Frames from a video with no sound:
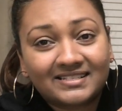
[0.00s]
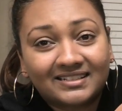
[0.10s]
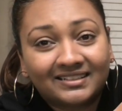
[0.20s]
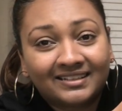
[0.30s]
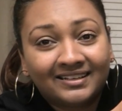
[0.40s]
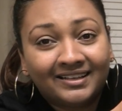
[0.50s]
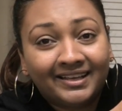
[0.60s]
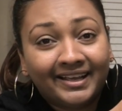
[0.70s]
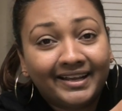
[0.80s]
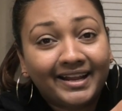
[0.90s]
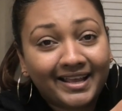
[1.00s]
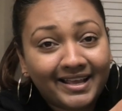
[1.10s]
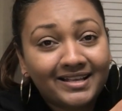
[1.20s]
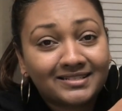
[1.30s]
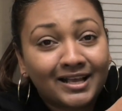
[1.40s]
it
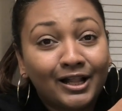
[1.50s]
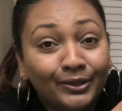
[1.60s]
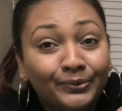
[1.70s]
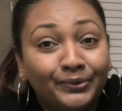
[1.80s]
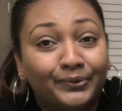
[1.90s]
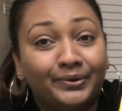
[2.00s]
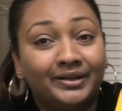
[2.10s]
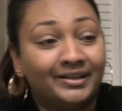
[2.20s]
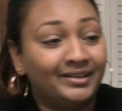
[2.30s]
is Ludo.